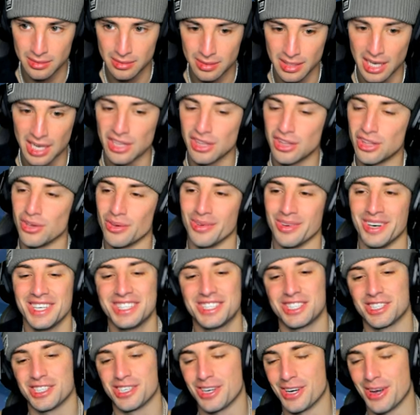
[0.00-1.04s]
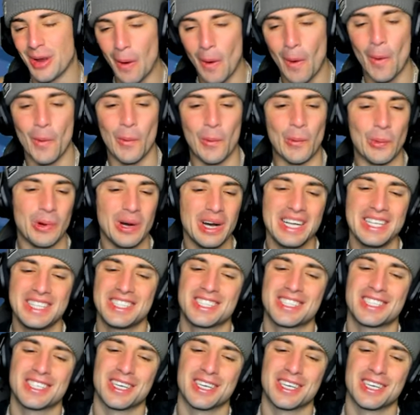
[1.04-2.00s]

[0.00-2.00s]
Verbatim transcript: I do. Let's go. Let's